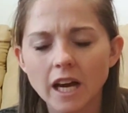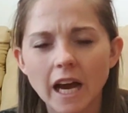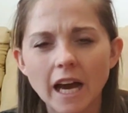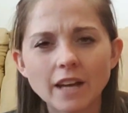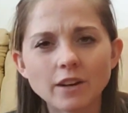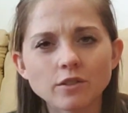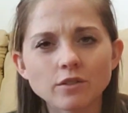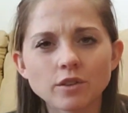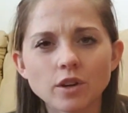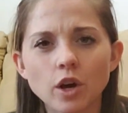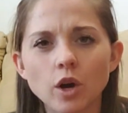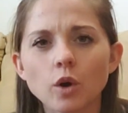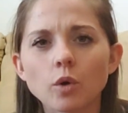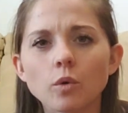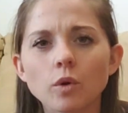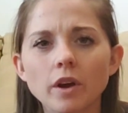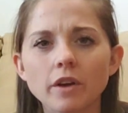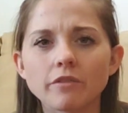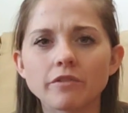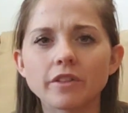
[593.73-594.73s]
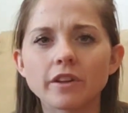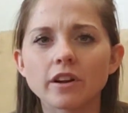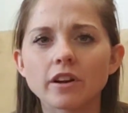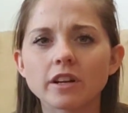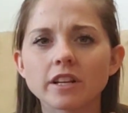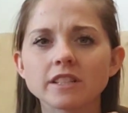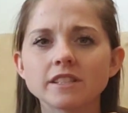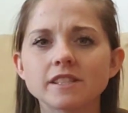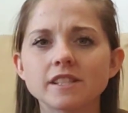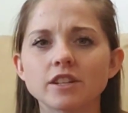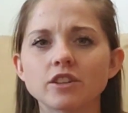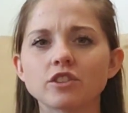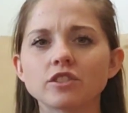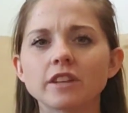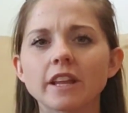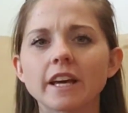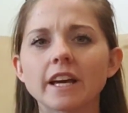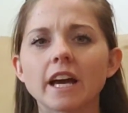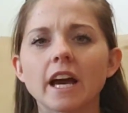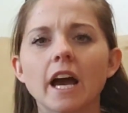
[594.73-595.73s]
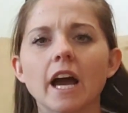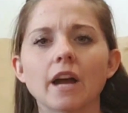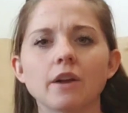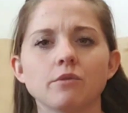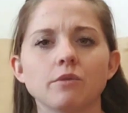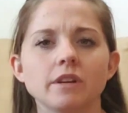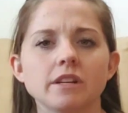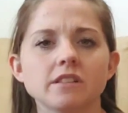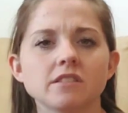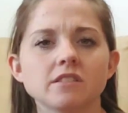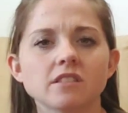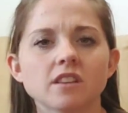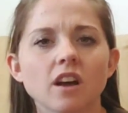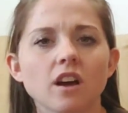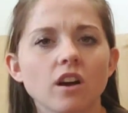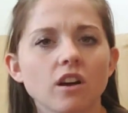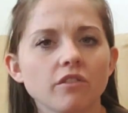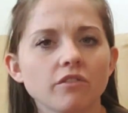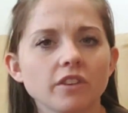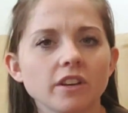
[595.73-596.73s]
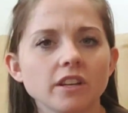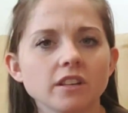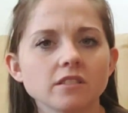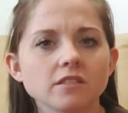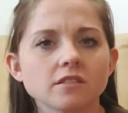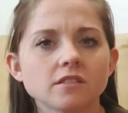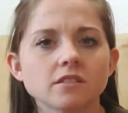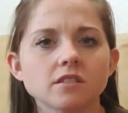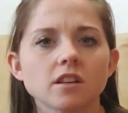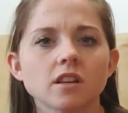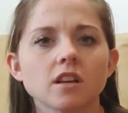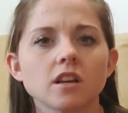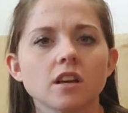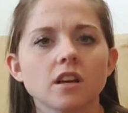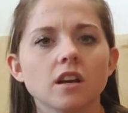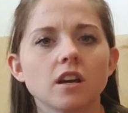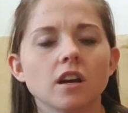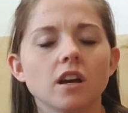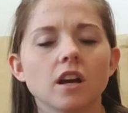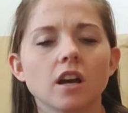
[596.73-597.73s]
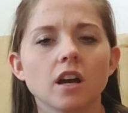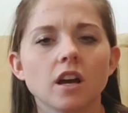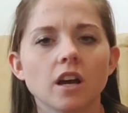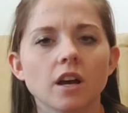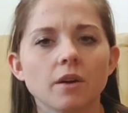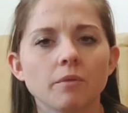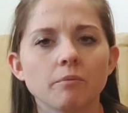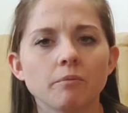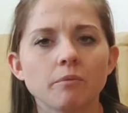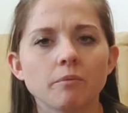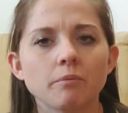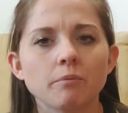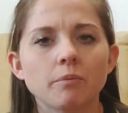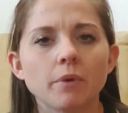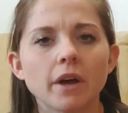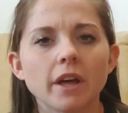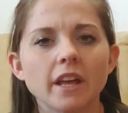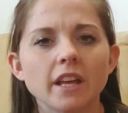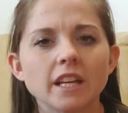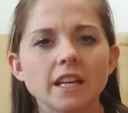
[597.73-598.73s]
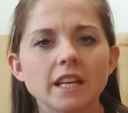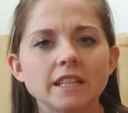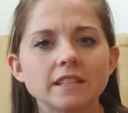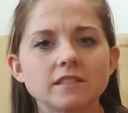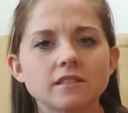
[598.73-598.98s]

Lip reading: I don't know if they're considered like a high risk office, but